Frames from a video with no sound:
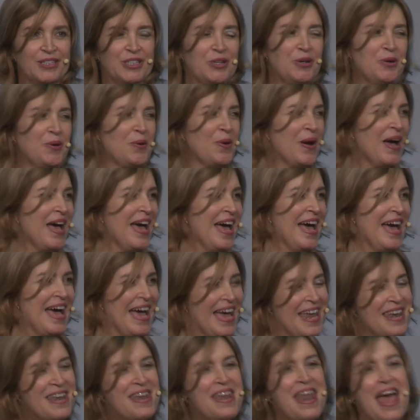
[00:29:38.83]
to
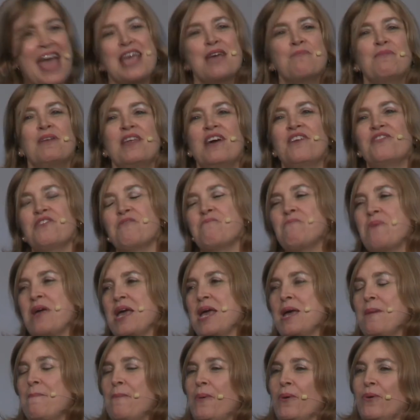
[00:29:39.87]
enable other
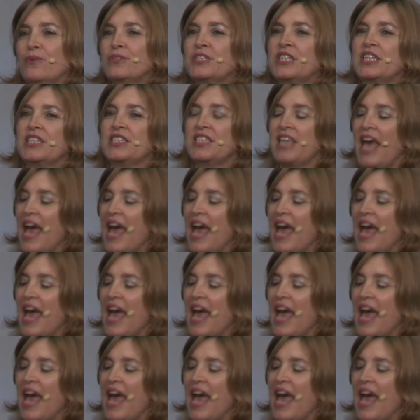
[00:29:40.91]
people to